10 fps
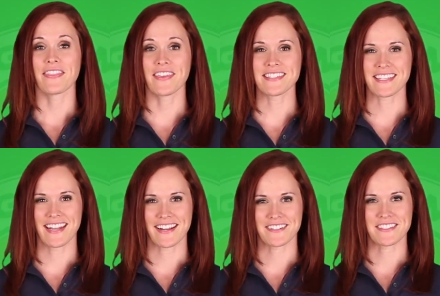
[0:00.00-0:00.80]
These
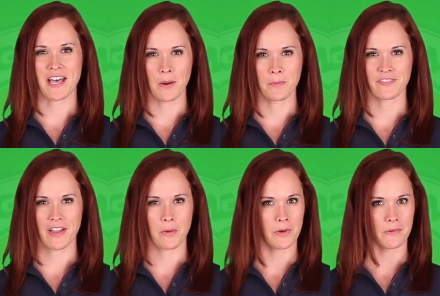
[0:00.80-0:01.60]
connectors help
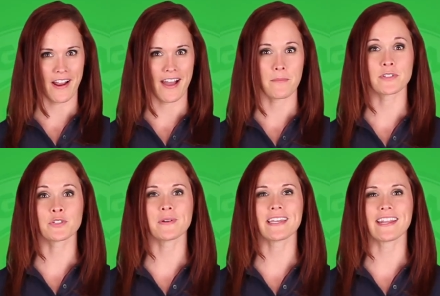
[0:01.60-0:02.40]
prevent wood rot
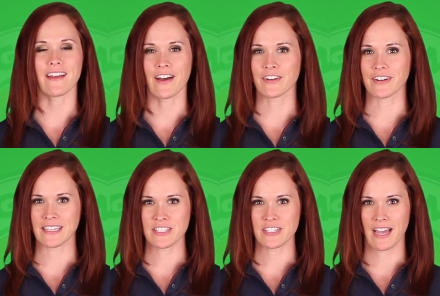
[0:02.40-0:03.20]
between and under
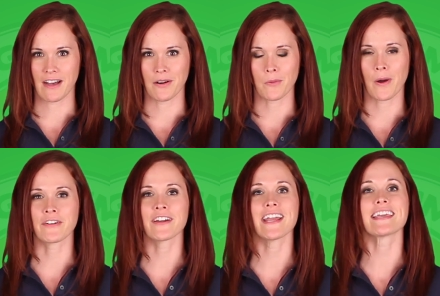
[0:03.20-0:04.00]
each tile while
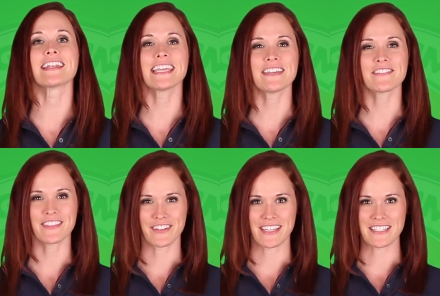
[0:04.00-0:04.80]
creating an
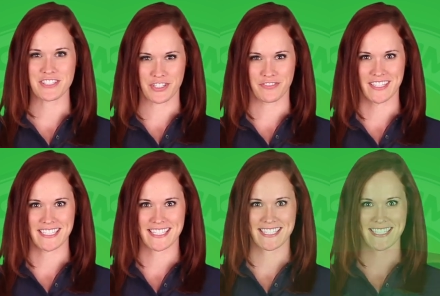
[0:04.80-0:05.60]
even-looking surface.